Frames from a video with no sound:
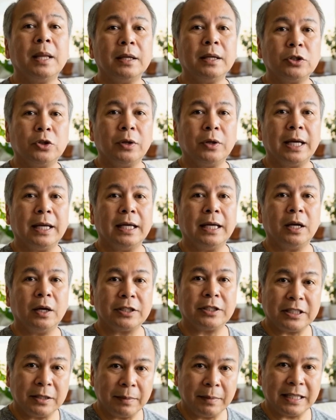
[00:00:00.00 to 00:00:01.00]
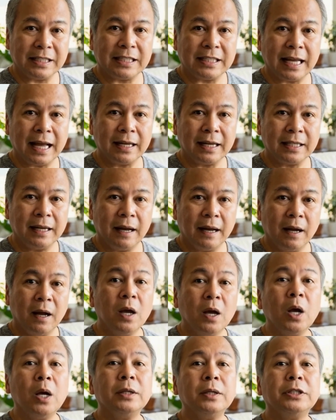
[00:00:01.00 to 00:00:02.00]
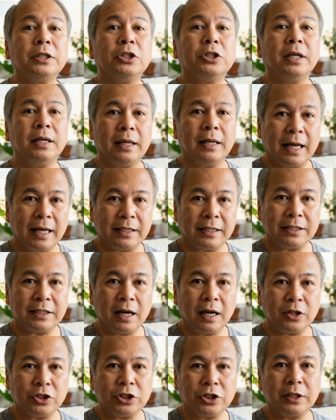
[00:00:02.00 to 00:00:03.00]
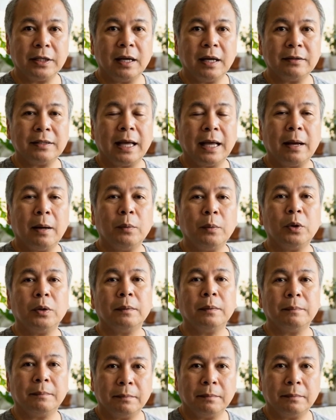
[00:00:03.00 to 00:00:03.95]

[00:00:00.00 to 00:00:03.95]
a tracheostomy set, oxygen and suction available.